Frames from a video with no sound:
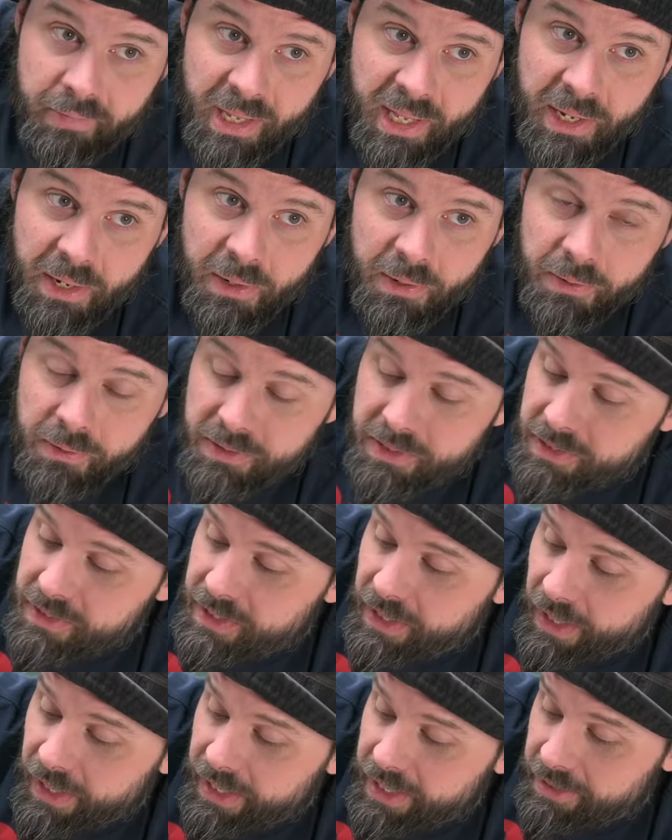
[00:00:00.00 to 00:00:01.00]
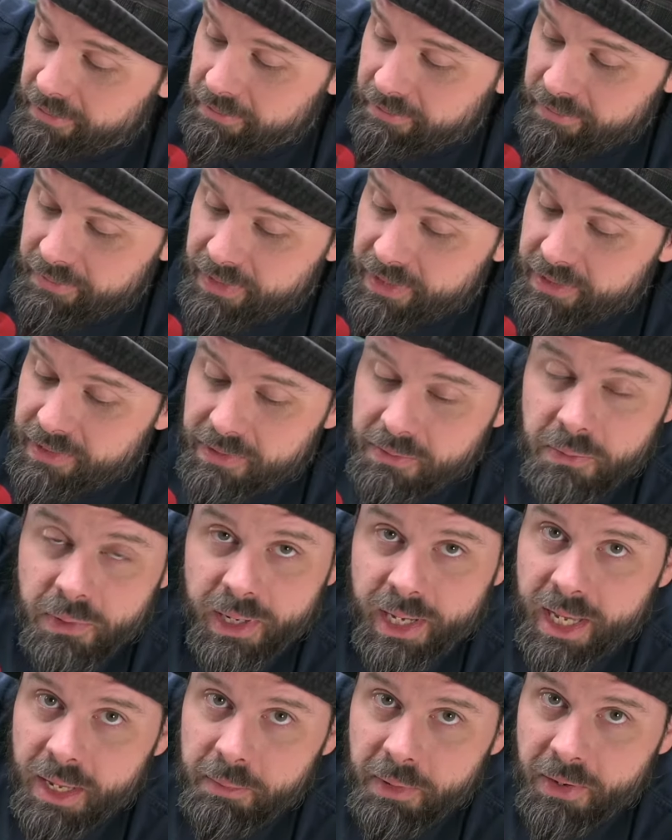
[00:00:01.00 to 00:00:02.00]
I don't know what to tell you. This is what
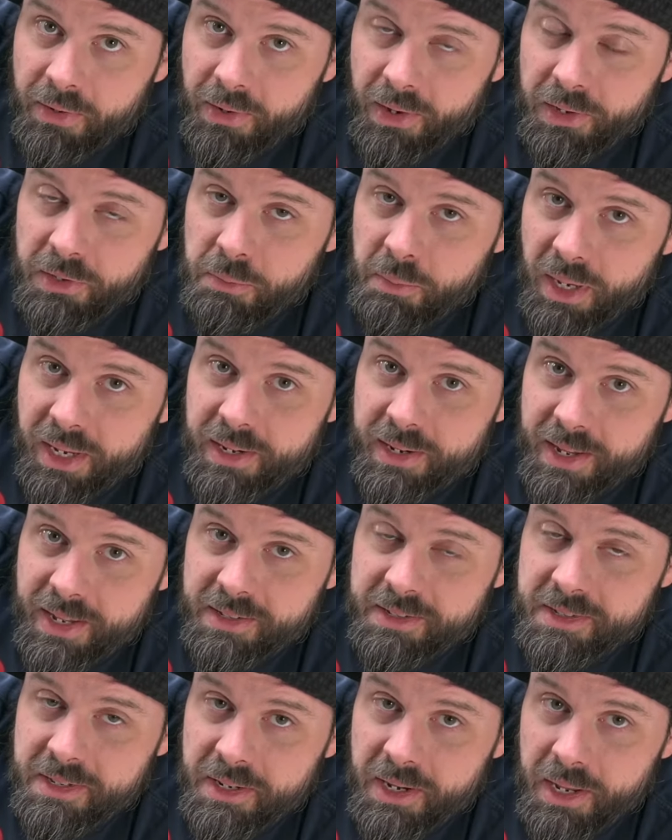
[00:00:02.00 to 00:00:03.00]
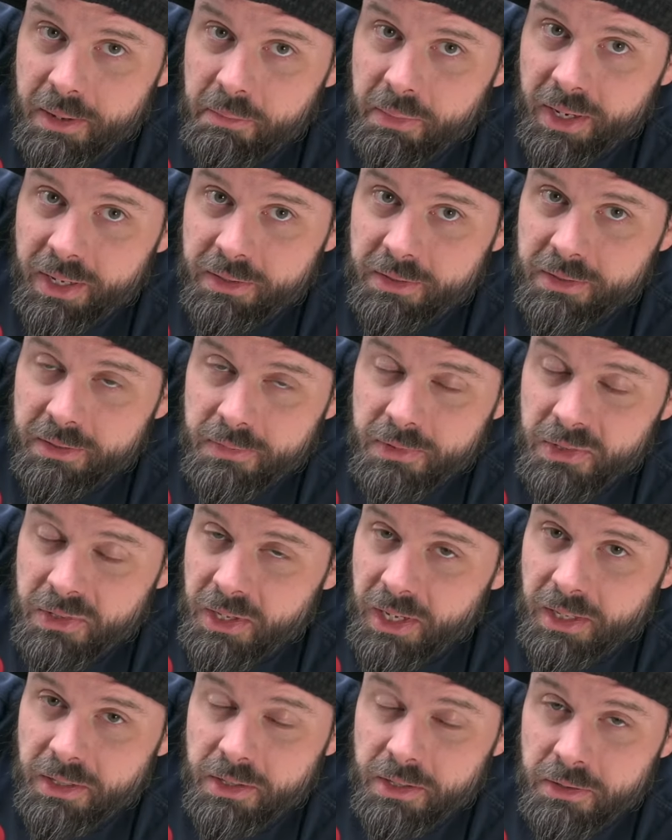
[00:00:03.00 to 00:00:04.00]
came across my desk today, buds.
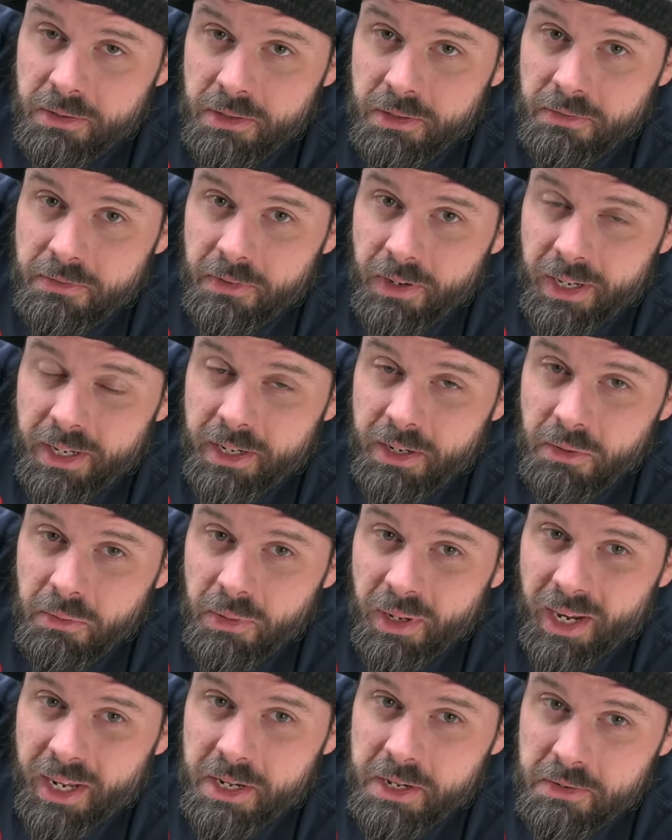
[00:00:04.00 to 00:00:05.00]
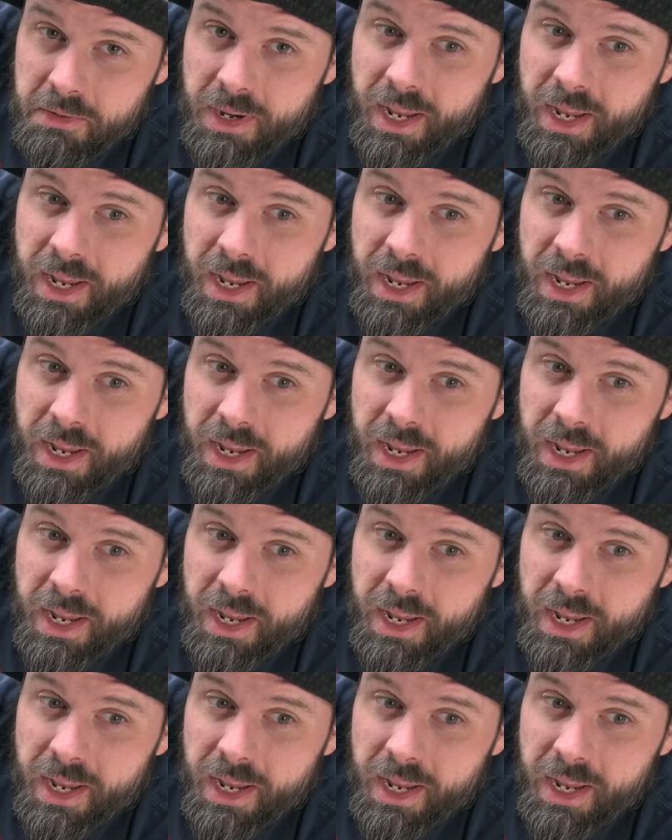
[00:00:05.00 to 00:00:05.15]
Stay tuned to find out what I do